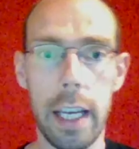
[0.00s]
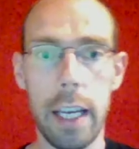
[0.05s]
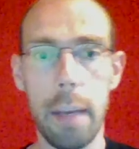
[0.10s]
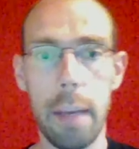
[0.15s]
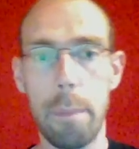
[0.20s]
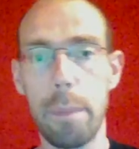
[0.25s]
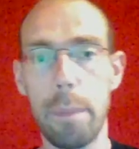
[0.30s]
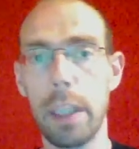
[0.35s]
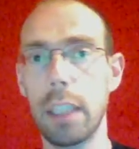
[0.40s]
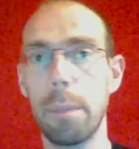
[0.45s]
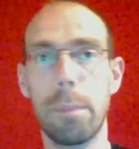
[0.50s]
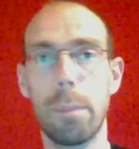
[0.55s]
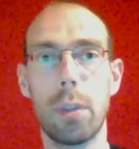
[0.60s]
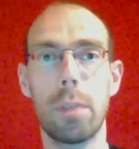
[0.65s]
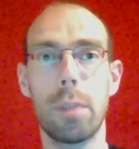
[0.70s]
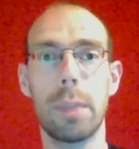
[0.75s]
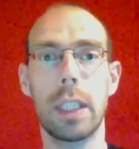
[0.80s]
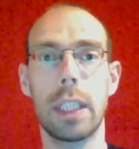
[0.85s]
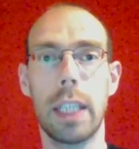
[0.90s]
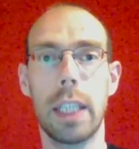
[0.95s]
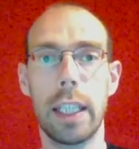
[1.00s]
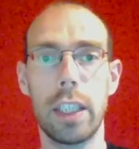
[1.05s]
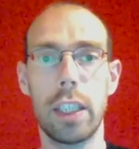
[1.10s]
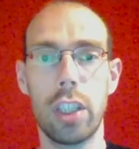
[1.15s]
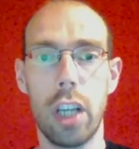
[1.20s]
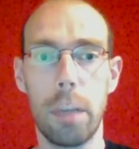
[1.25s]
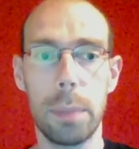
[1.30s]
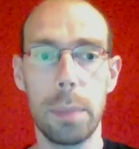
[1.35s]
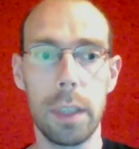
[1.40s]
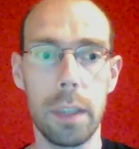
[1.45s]
emission permits and
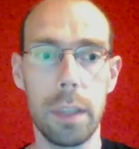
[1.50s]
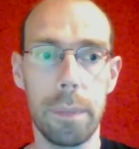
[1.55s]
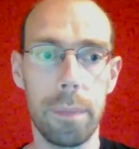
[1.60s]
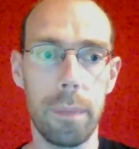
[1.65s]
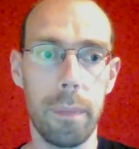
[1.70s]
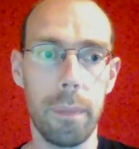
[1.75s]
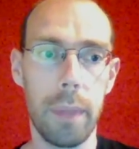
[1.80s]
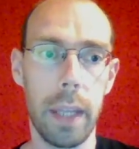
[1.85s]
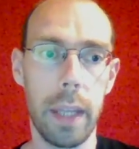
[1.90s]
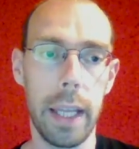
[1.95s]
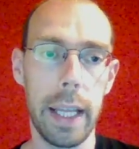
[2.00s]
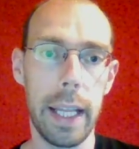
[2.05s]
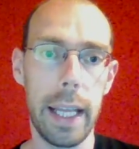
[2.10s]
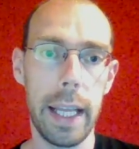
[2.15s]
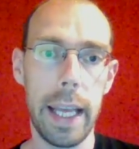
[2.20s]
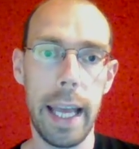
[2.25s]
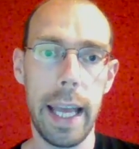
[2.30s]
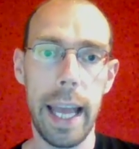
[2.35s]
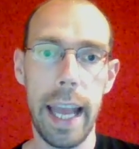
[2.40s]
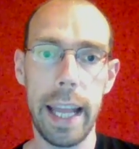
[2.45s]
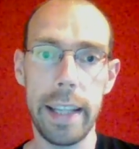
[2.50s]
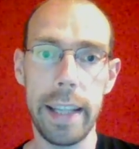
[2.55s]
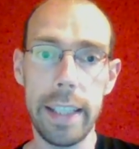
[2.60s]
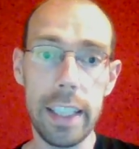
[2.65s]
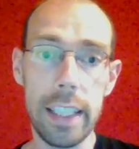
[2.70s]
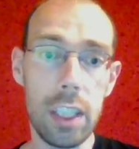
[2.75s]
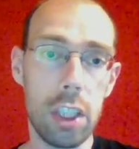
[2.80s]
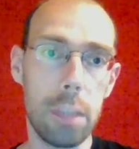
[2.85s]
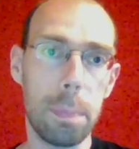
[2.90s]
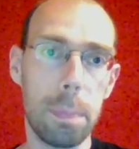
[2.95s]
jobs. And this
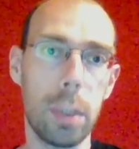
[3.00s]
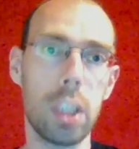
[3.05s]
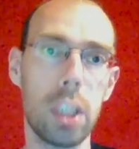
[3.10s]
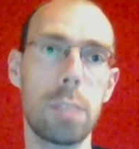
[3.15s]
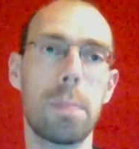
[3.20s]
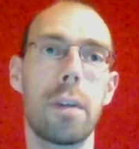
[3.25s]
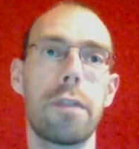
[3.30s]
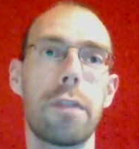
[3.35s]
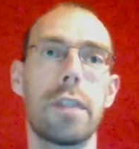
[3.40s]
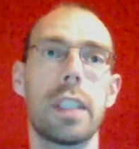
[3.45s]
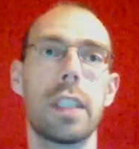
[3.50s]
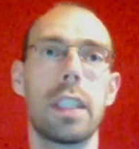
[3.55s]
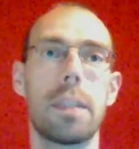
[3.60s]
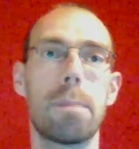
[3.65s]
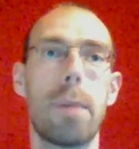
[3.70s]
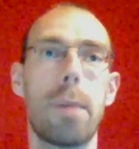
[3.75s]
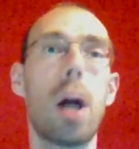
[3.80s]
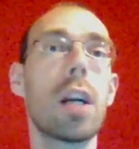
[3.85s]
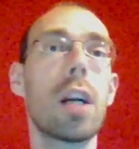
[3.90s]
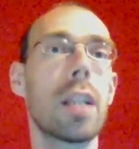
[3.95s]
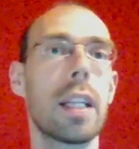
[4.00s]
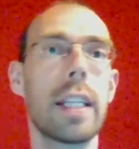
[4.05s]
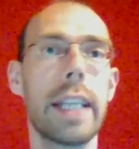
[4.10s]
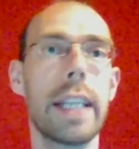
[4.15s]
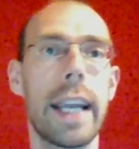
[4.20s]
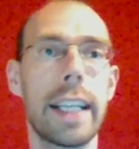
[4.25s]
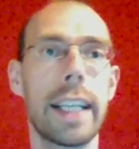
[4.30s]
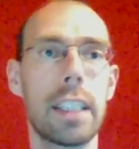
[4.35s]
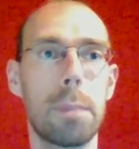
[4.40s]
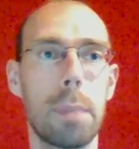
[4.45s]
surplus profits partly
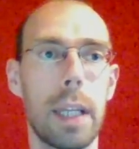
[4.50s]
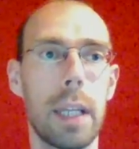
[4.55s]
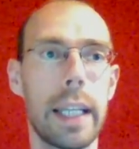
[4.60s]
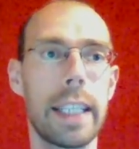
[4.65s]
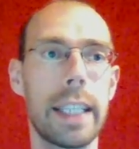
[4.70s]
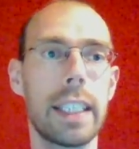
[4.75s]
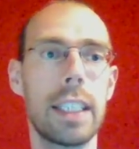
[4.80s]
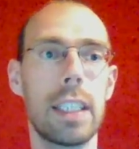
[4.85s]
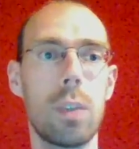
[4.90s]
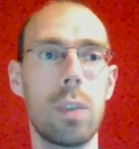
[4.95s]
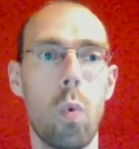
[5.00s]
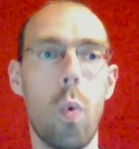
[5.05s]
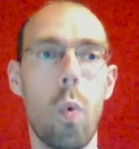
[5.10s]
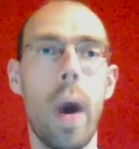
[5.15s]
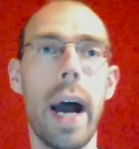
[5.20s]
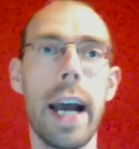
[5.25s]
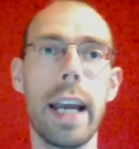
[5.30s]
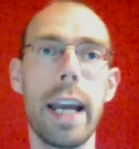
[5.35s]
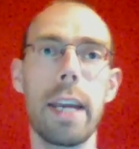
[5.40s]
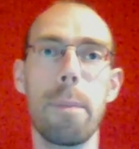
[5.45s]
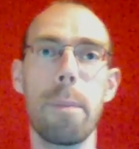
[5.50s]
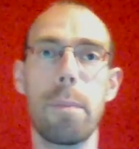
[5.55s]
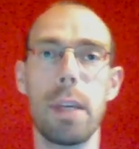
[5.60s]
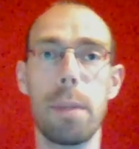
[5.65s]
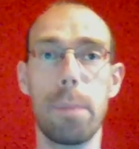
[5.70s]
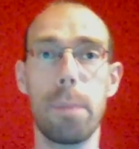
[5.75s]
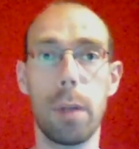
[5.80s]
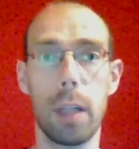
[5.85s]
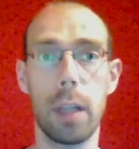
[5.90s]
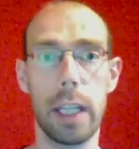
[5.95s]
explains why
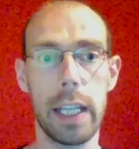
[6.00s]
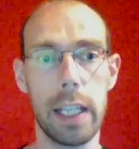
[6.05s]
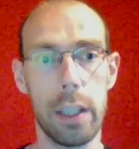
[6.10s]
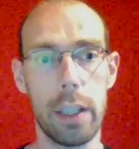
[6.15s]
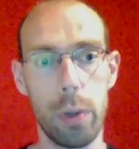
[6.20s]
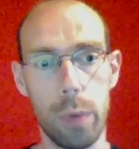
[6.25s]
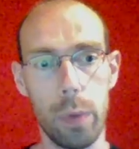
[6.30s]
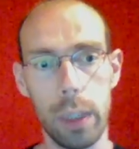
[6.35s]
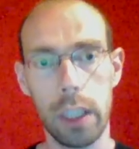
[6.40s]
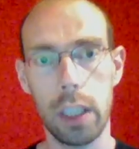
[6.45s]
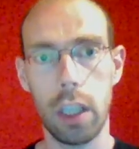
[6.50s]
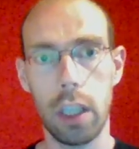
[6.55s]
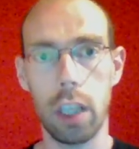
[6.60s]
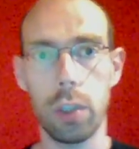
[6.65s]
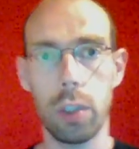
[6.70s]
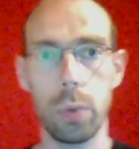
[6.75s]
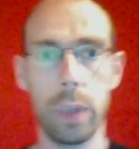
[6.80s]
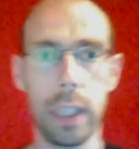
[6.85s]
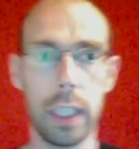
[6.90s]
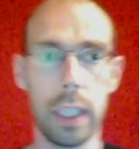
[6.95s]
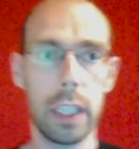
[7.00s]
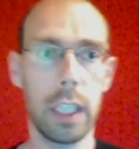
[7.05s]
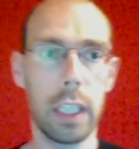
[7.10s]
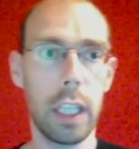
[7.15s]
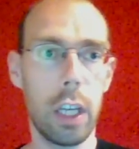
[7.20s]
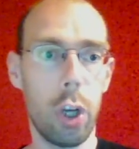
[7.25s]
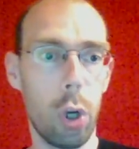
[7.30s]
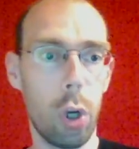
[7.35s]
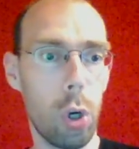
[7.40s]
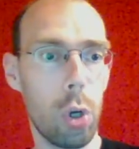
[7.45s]
people in the rich country
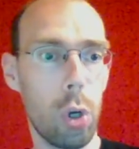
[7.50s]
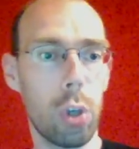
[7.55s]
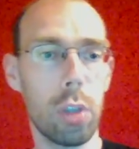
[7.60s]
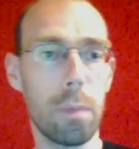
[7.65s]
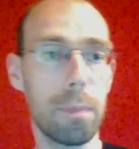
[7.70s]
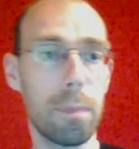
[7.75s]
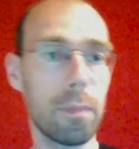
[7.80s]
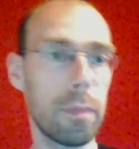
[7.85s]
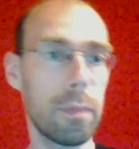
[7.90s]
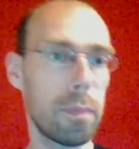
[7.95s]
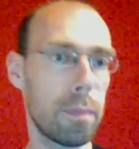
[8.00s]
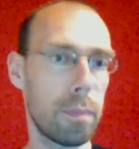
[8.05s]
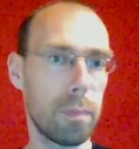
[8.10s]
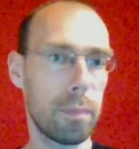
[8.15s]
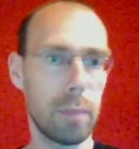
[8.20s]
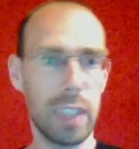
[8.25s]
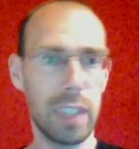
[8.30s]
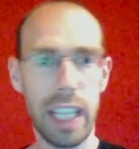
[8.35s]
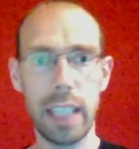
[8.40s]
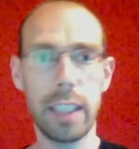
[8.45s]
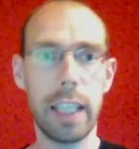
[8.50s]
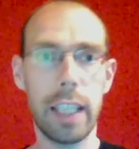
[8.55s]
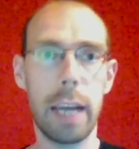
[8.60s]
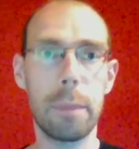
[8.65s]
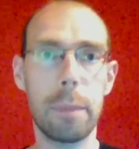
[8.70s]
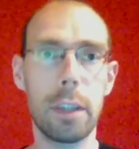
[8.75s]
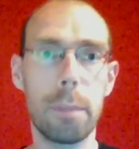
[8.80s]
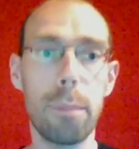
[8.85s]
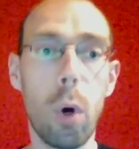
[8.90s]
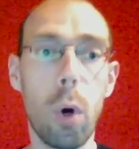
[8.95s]
earn 10
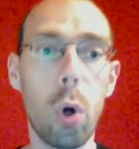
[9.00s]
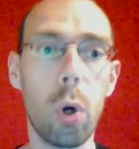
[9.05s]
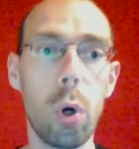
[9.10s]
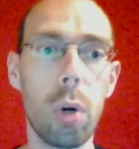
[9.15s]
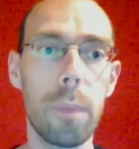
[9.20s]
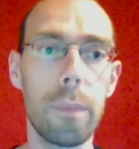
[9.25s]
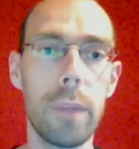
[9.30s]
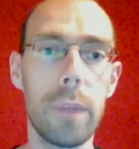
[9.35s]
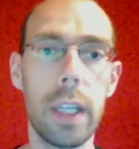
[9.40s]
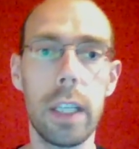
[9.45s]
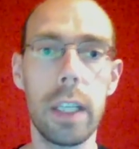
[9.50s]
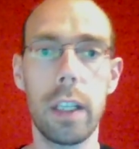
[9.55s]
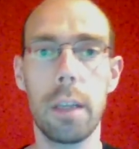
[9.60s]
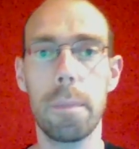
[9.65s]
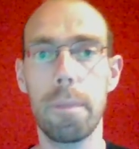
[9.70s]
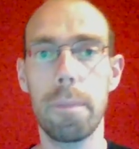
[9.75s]
times more income.